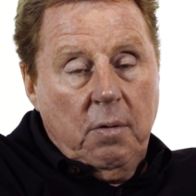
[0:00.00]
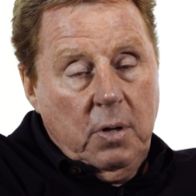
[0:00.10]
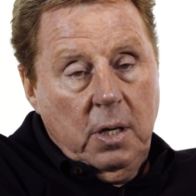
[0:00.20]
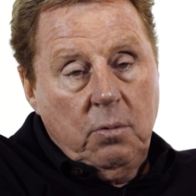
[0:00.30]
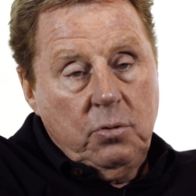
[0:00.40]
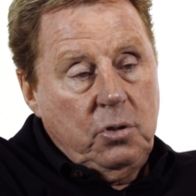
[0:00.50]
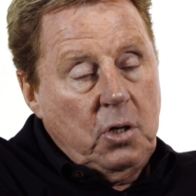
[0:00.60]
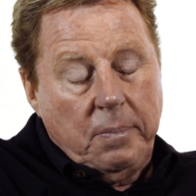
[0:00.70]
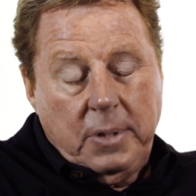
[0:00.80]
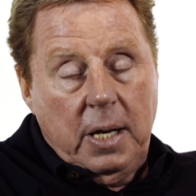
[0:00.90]
and everything else,
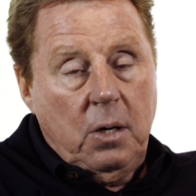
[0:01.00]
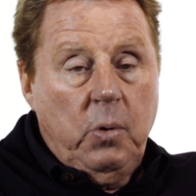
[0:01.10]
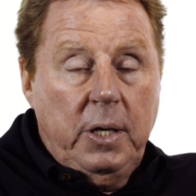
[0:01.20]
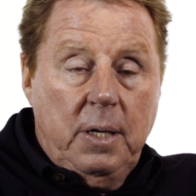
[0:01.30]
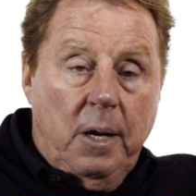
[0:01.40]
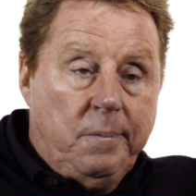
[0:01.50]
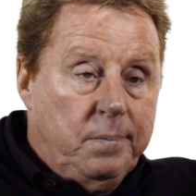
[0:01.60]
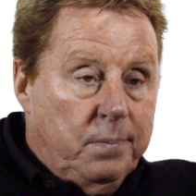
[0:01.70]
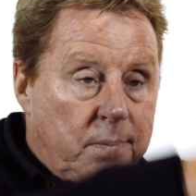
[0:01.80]
jumped out the window,